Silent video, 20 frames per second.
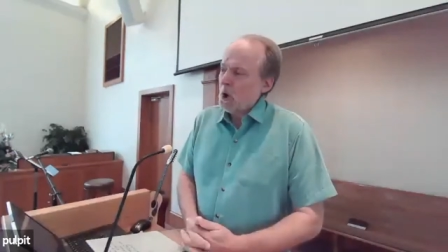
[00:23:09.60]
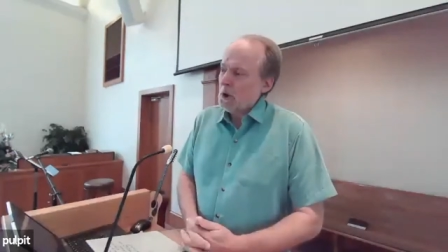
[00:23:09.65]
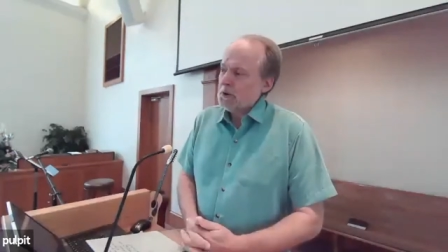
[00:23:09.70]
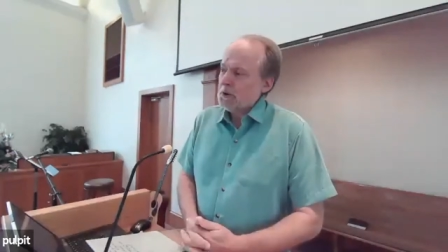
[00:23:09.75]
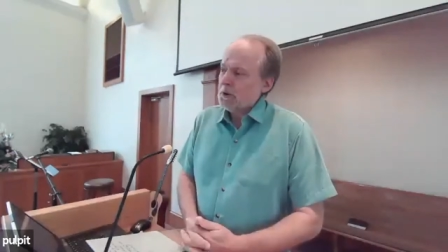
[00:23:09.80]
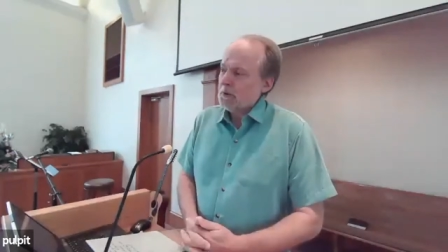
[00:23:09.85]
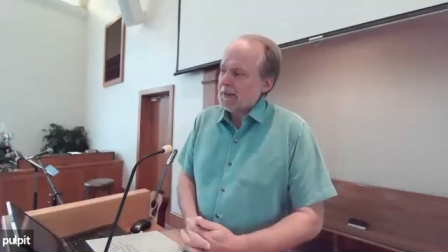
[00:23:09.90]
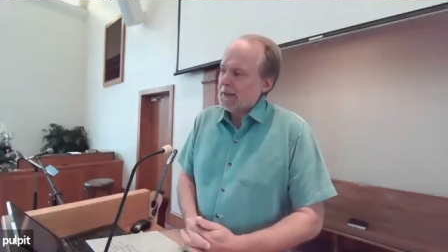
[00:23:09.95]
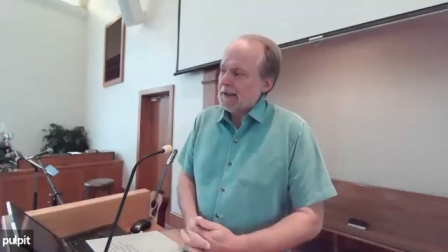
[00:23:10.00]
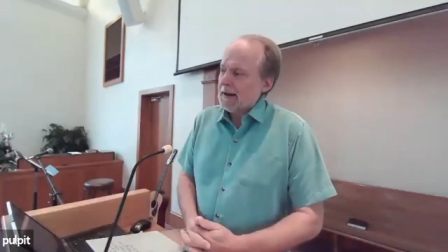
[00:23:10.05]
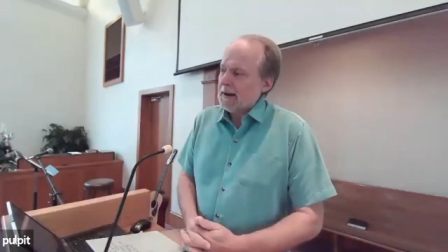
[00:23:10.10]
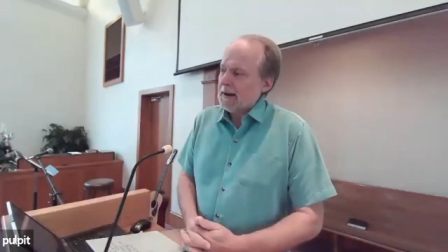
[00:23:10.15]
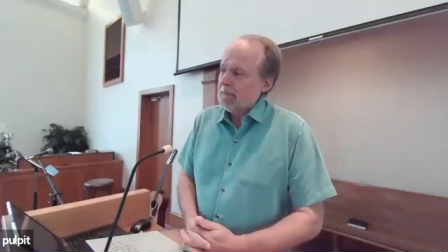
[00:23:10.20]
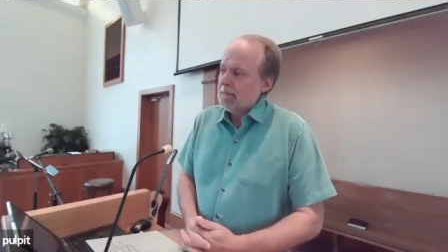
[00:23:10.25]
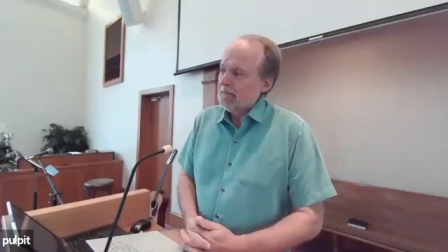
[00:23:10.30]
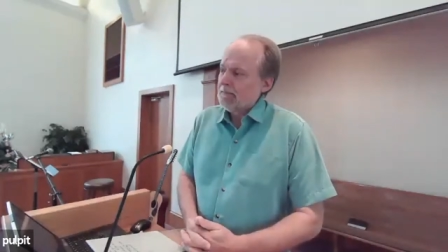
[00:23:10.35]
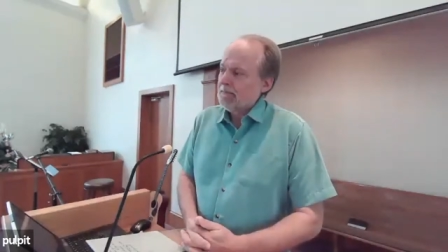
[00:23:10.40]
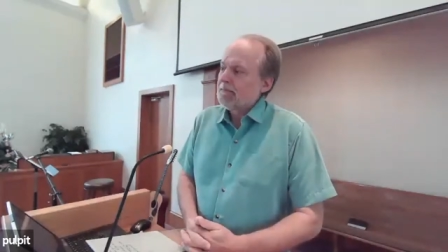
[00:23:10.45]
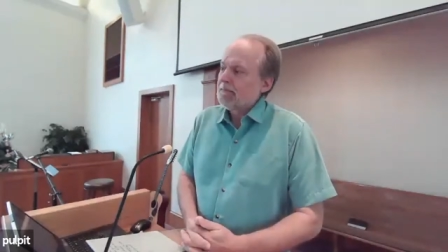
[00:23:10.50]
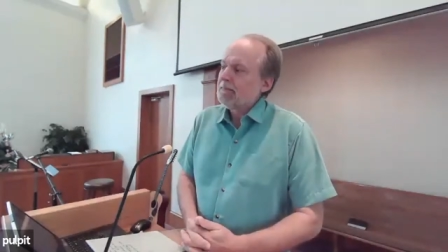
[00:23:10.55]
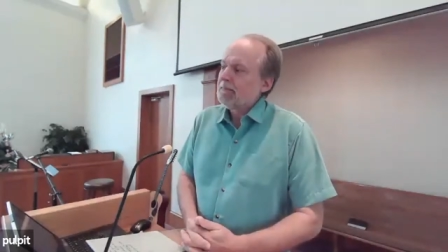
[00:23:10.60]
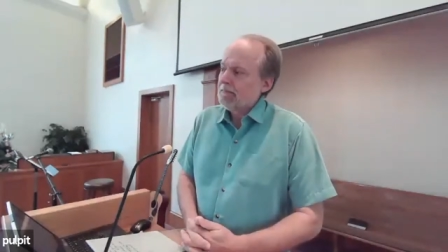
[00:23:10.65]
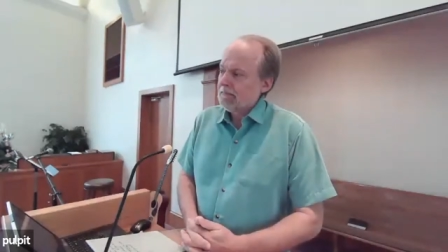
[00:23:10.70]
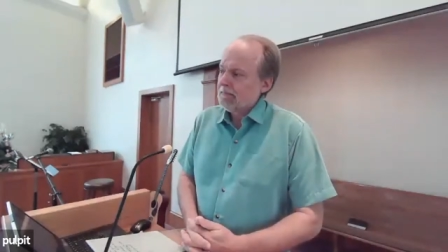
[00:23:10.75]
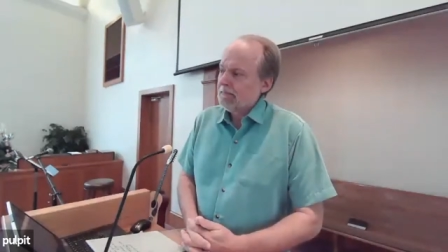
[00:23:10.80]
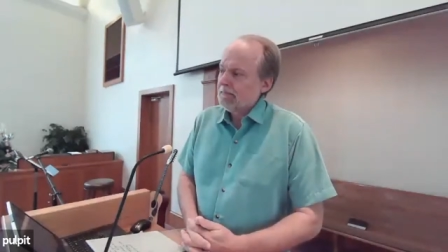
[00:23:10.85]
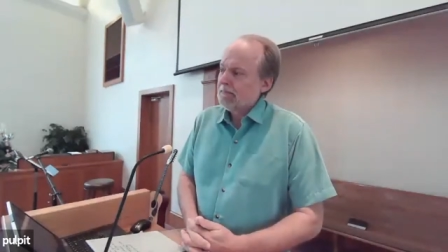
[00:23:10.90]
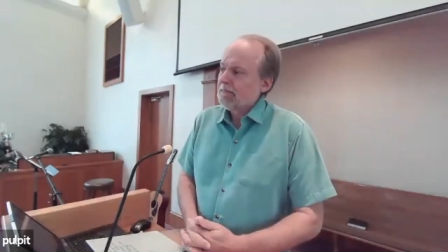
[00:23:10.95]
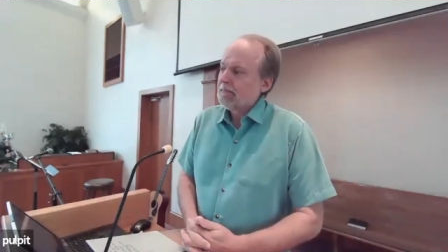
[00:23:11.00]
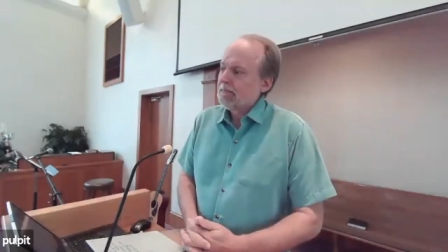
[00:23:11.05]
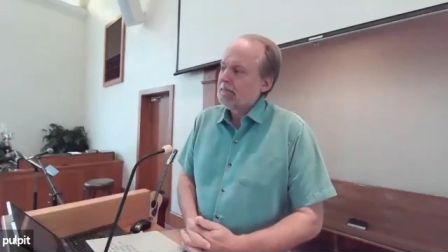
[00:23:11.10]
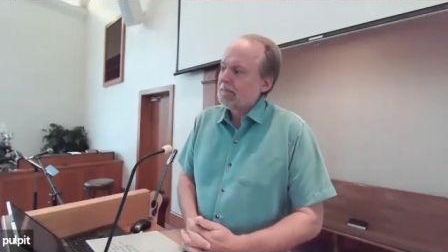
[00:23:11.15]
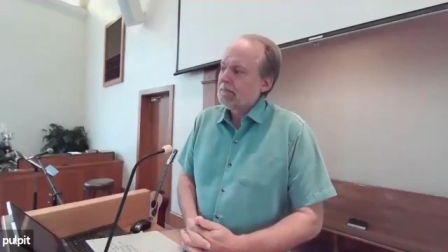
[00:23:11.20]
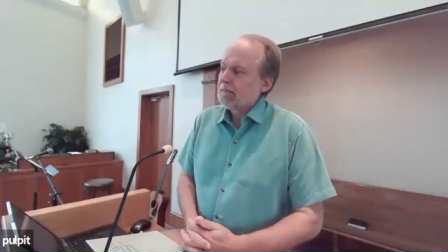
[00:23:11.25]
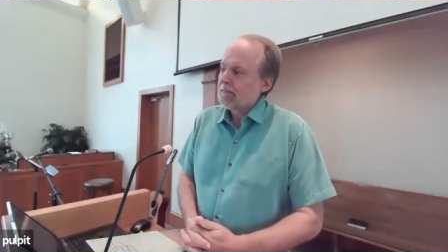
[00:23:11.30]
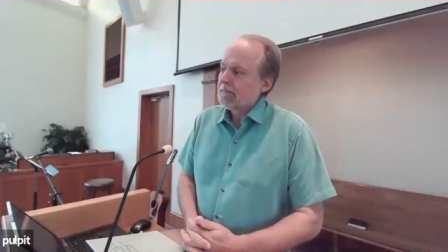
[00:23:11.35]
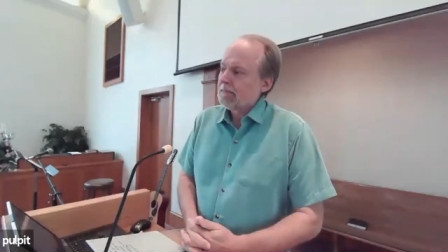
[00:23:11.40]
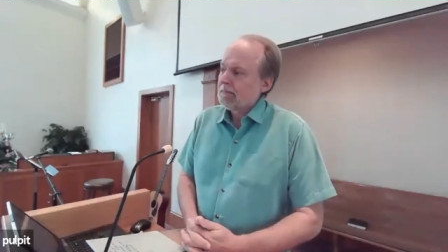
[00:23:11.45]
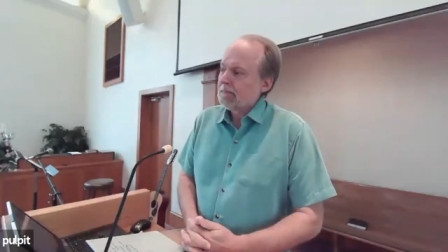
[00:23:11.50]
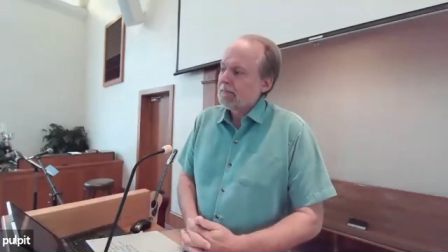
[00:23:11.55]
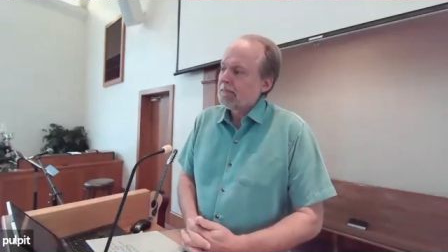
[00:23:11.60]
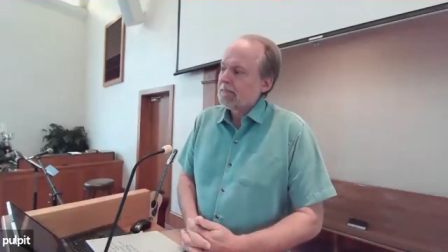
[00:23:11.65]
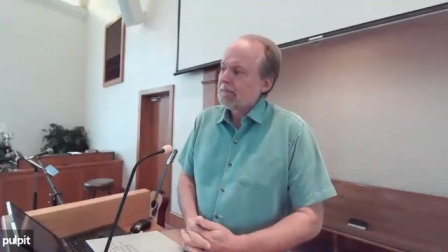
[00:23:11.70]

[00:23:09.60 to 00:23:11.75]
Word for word: antidote to cancel culture there.